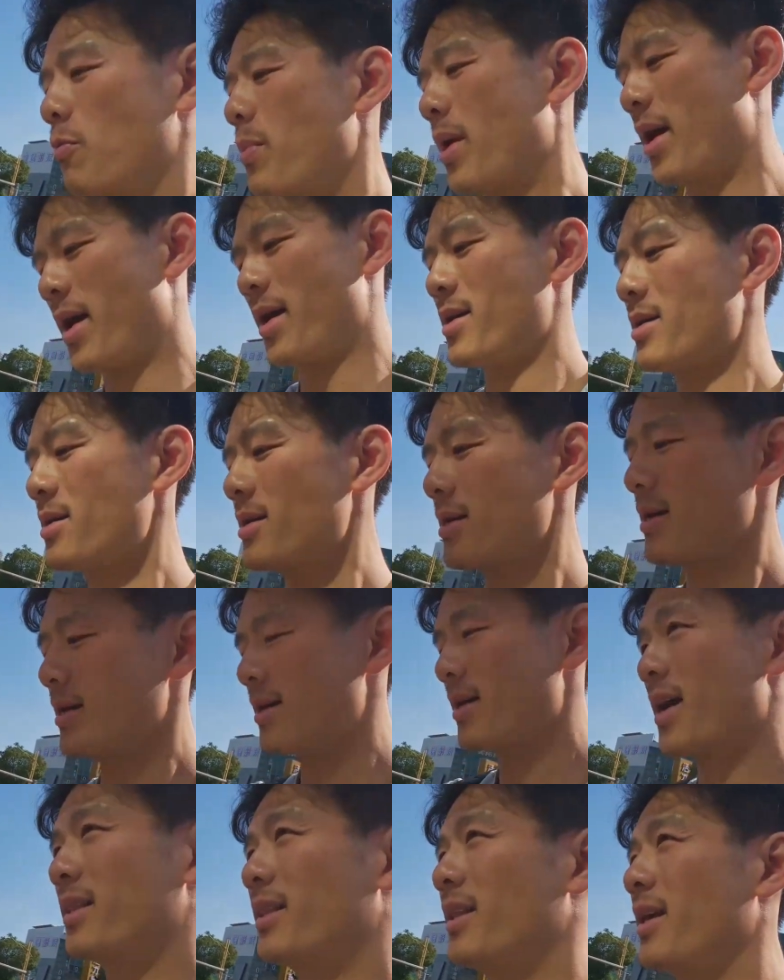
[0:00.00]
go pay
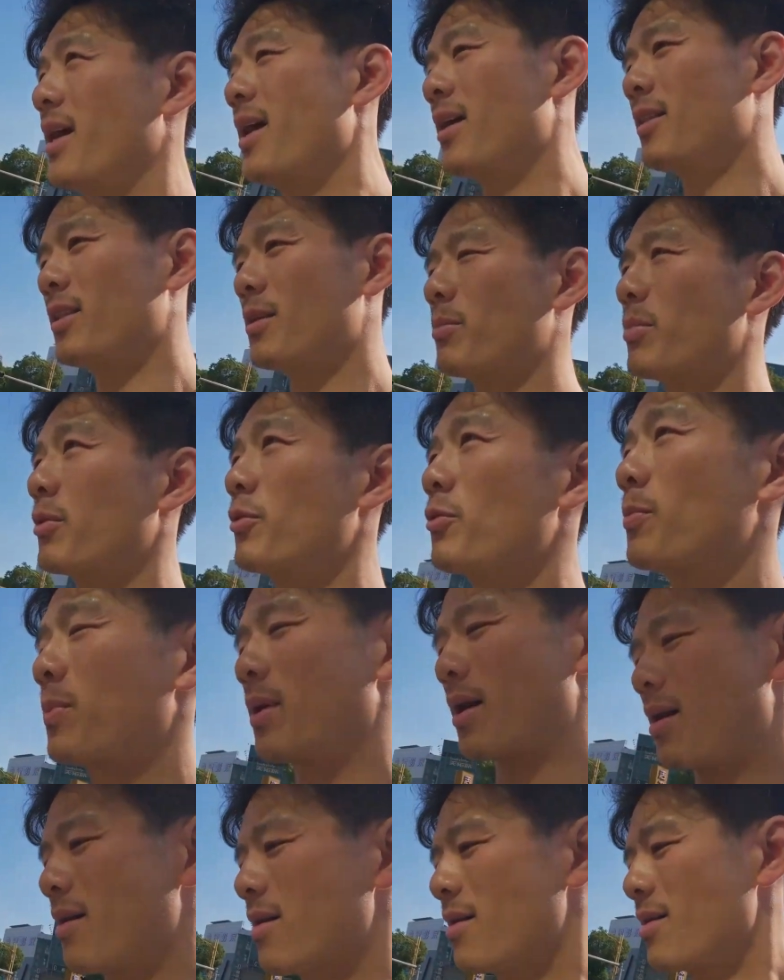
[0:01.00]
at the end, the blue
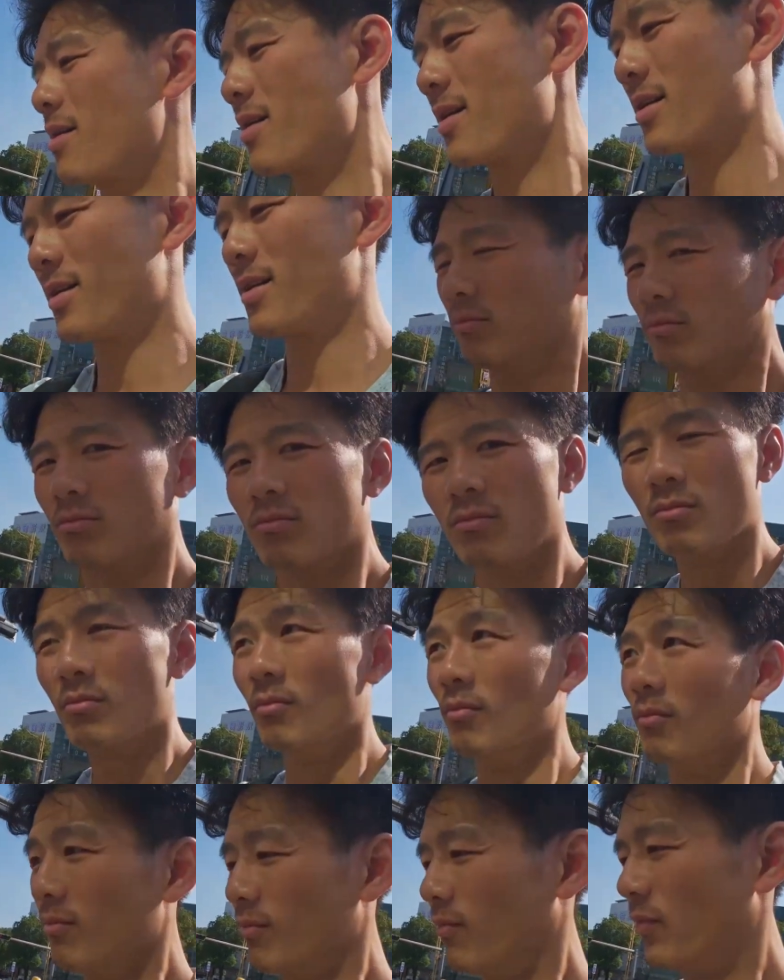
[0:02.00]
bar.
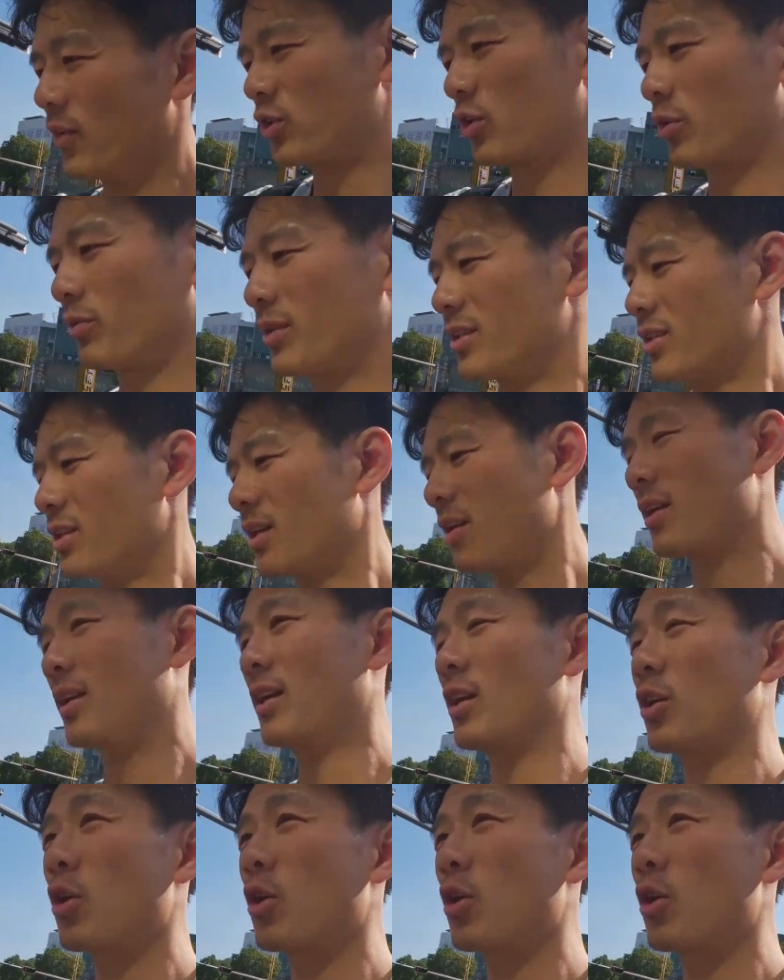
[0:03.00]
So this uh,